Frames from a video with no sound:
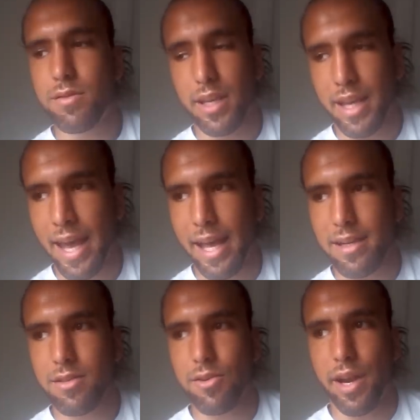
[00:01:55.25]
to
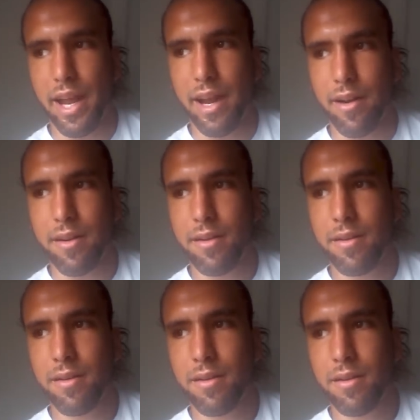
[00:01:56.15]
gas or air.
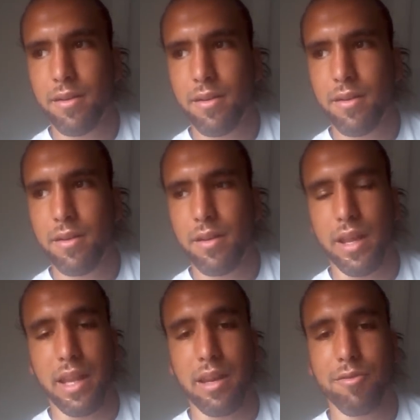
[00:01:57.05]

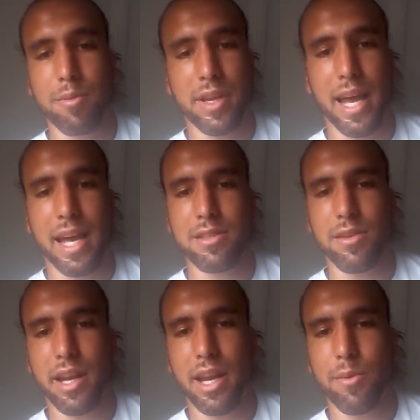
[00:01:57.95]
And then from gas
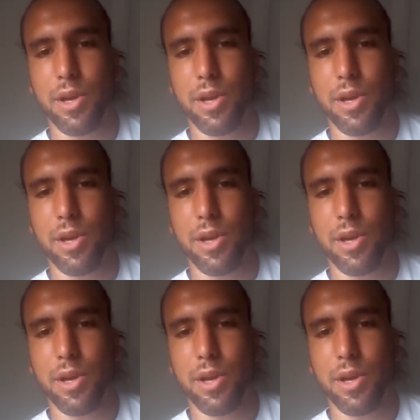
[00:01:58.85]
or air,